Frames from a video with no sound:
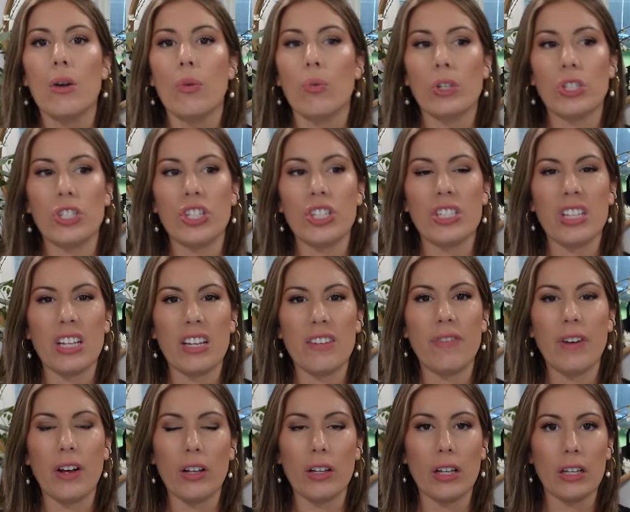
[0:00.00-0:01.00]
was just,
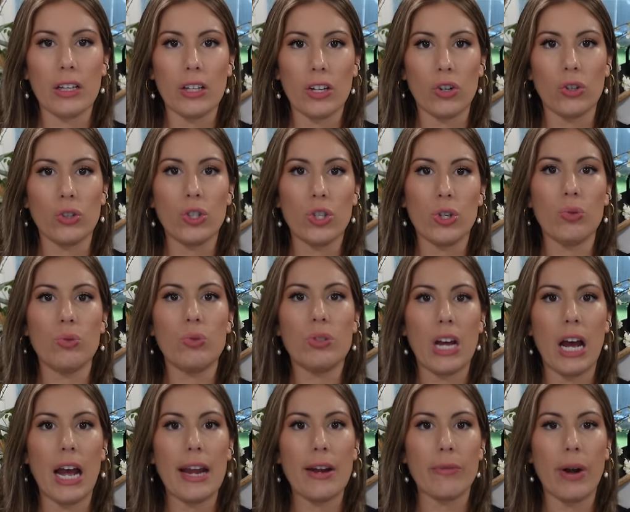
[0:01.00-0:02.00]
it felt a little too
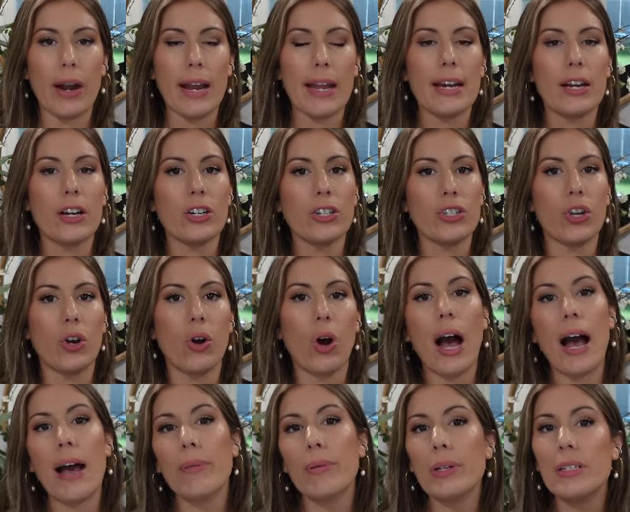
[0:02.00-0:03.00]
tight right here. So
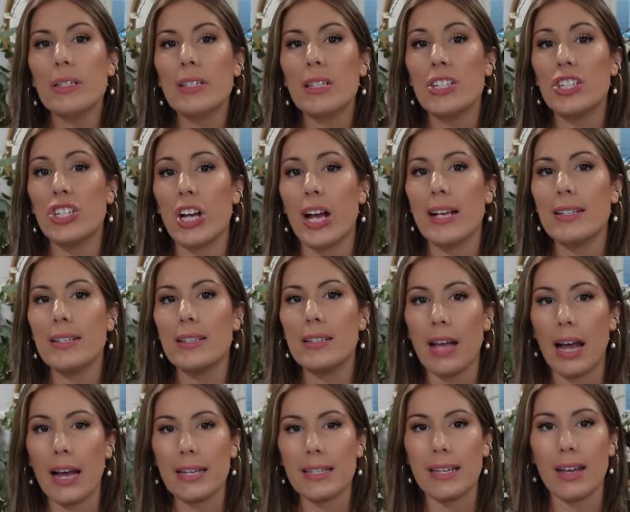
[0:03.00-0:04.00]
I would suggest
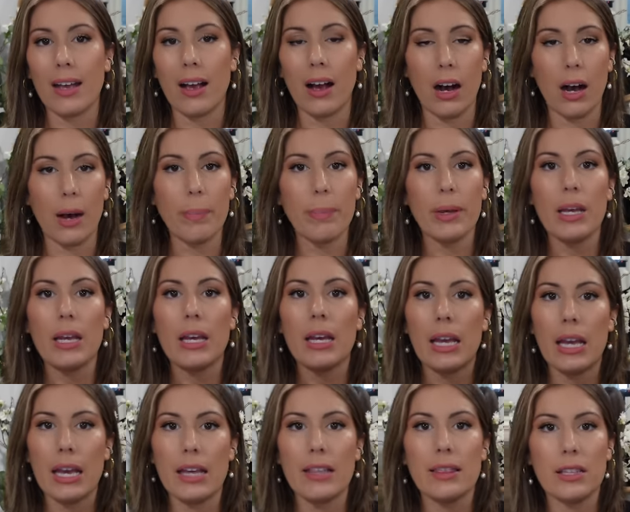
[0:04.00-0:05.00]
sizing up
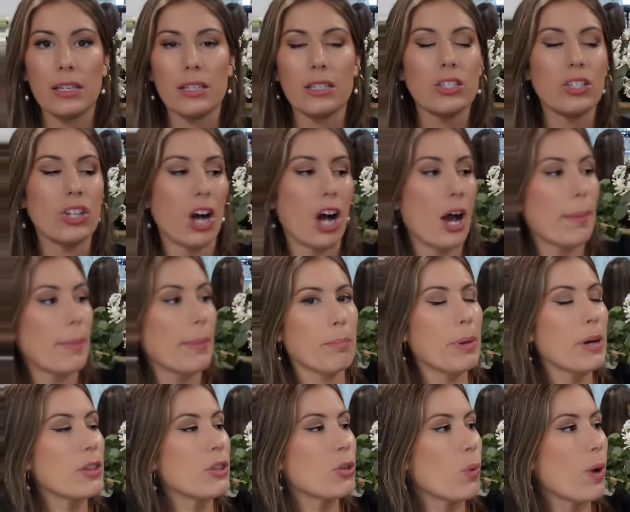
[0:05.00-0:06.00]
in this top.
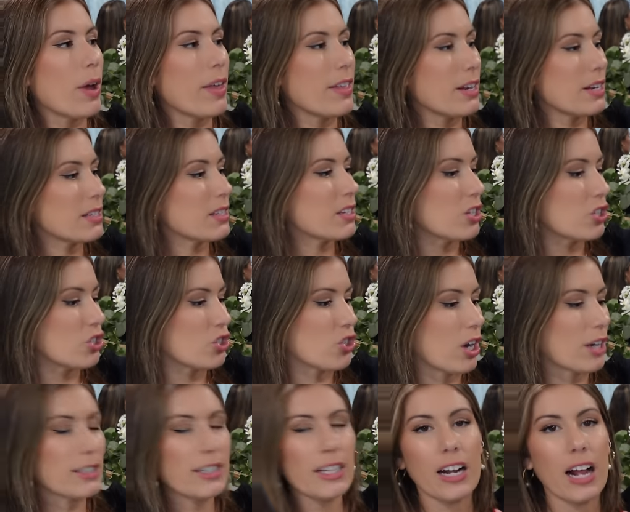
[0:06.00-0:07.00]
But the way that it's
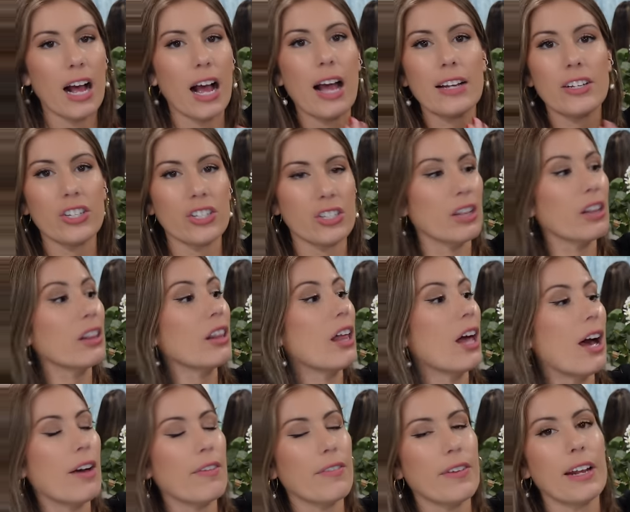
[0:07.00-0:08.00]
constructed, I just
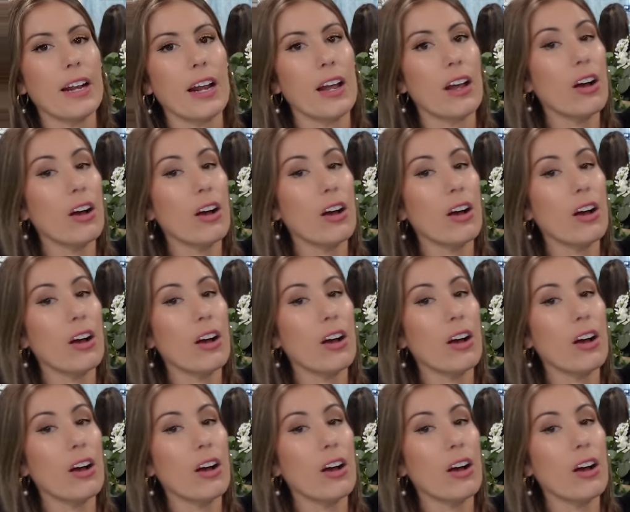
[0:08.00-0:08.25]
love. And I